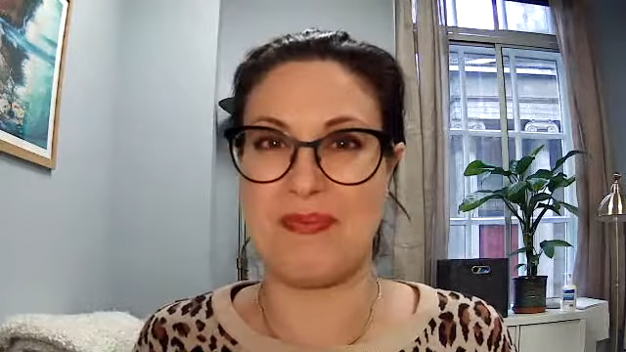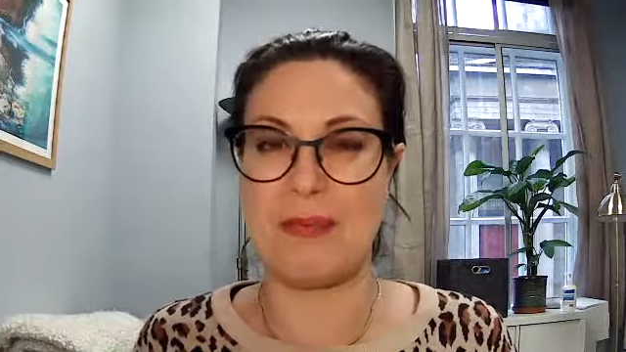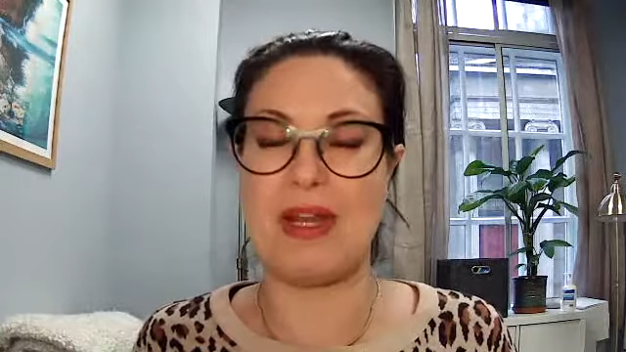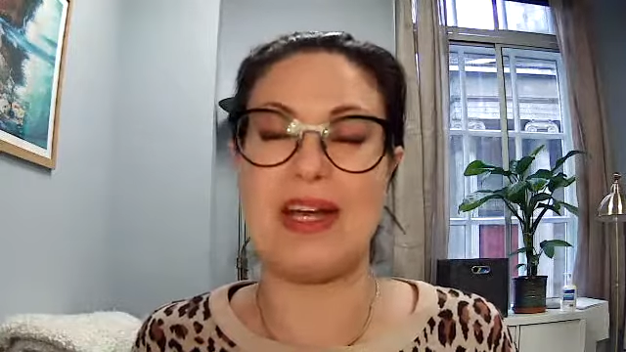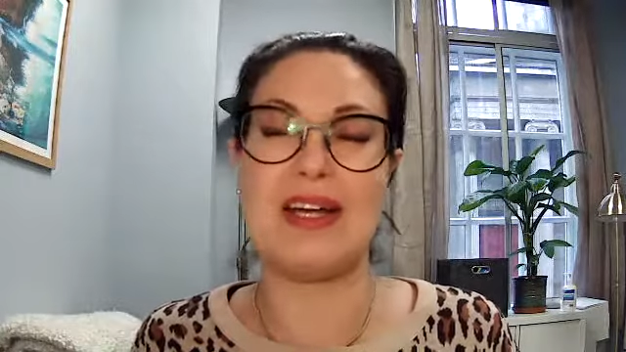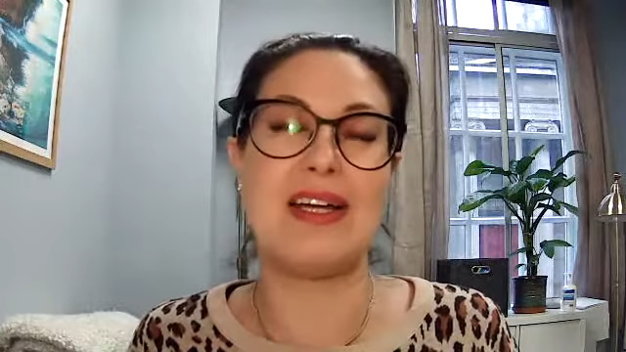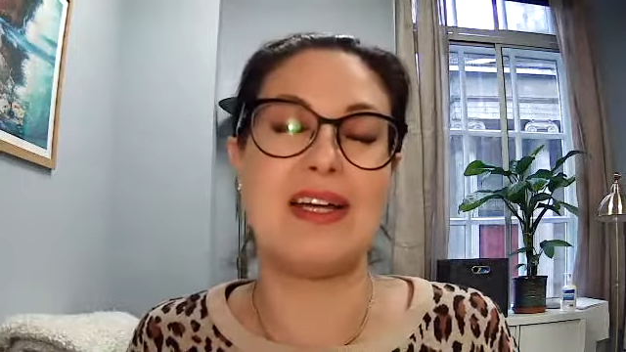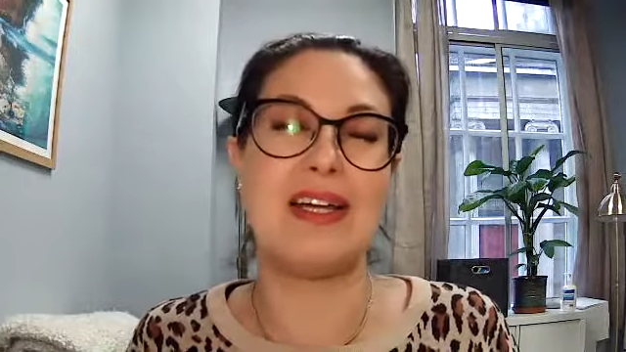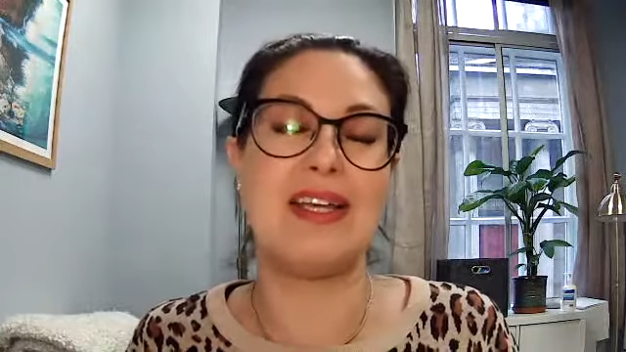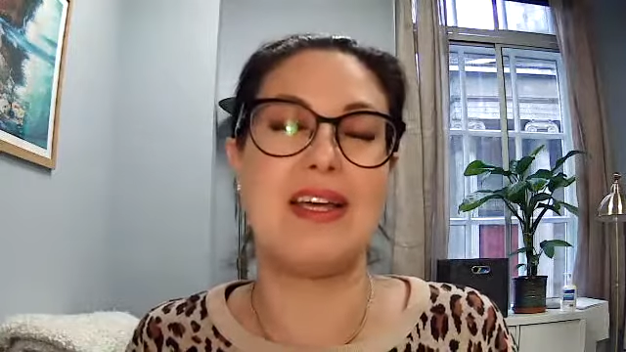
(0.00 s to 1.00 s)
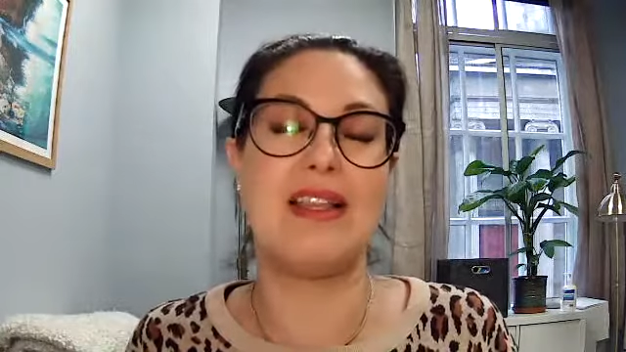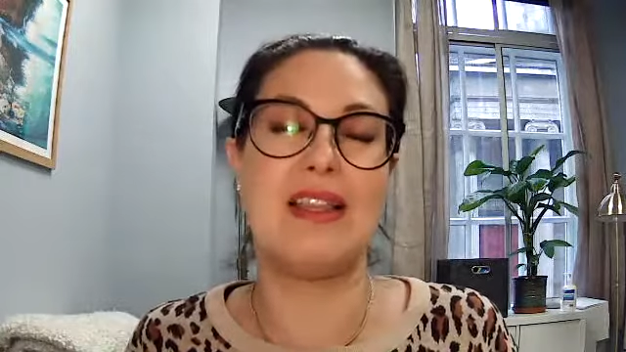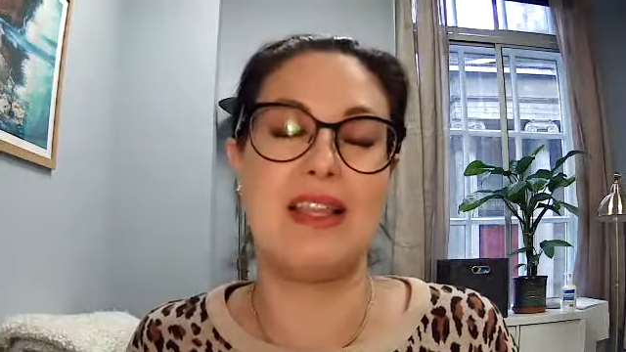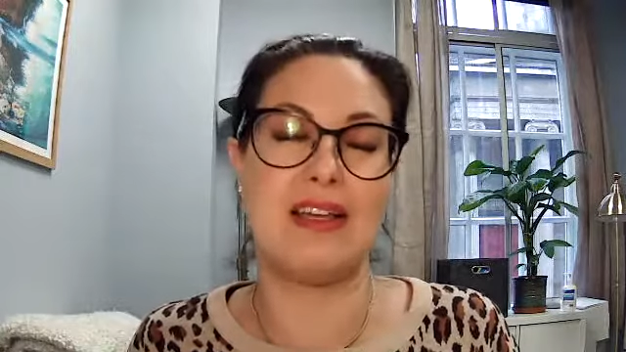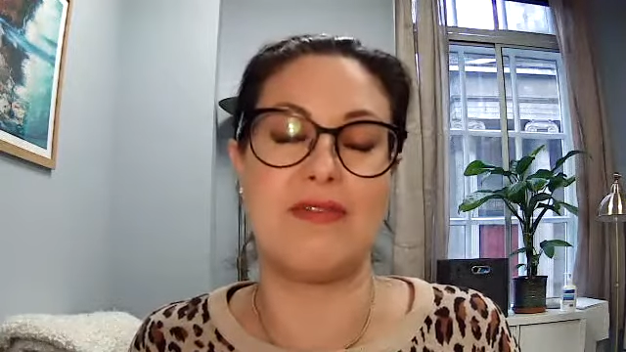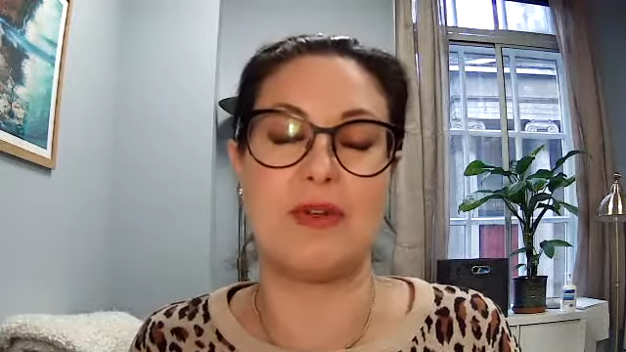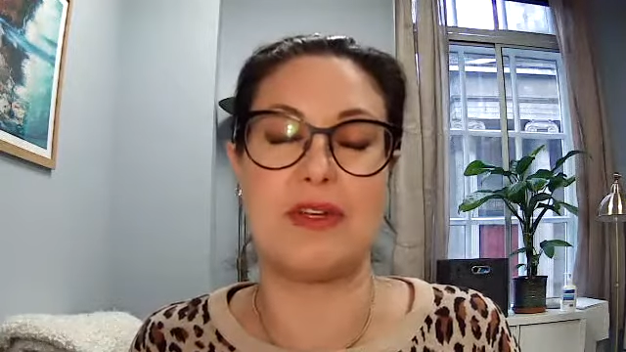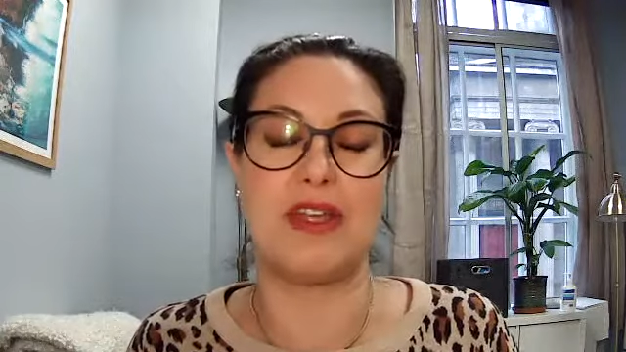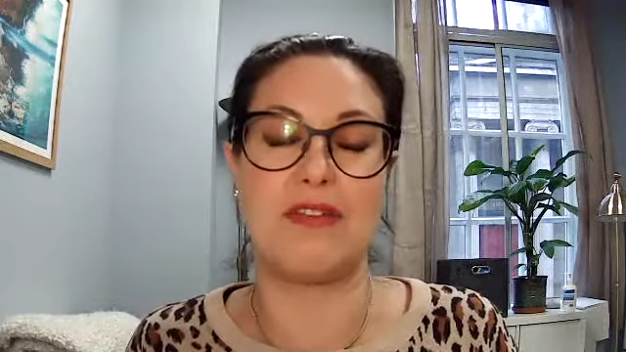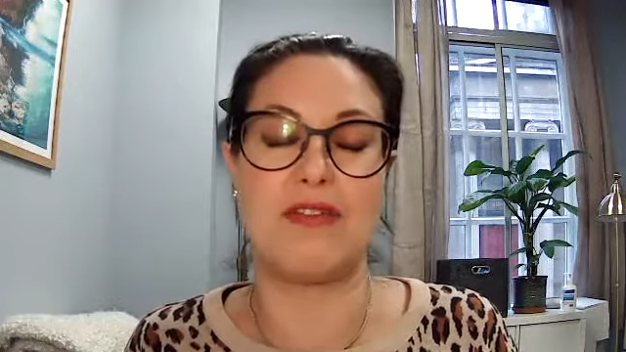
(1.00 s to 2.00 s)
And I love
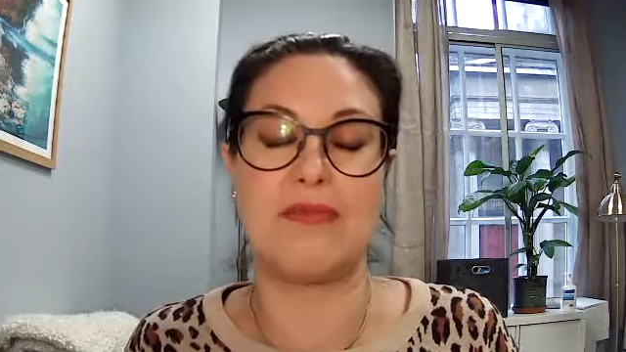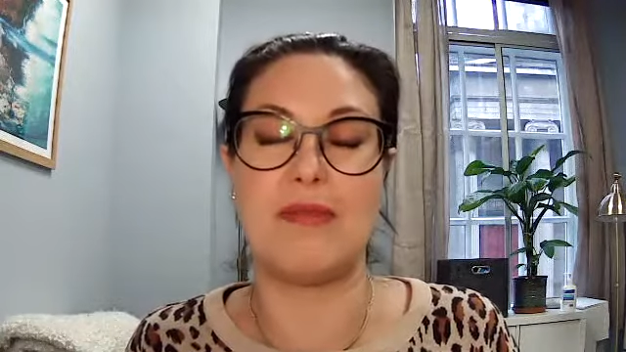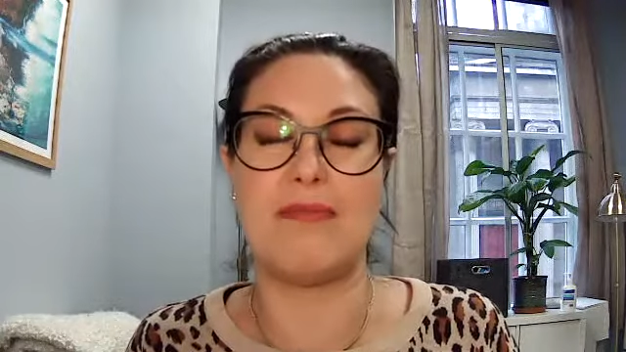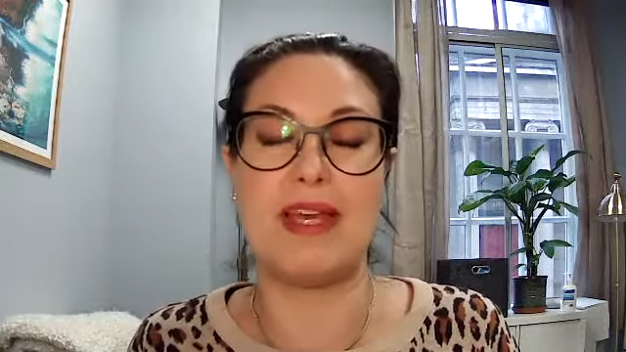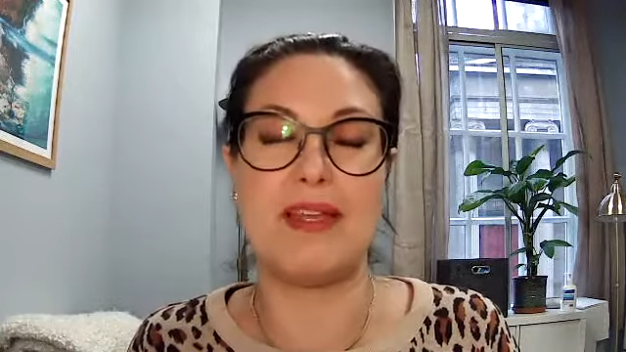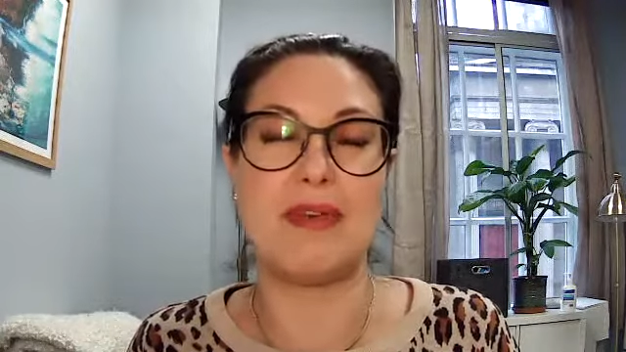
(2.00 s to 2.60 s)
working from my bed.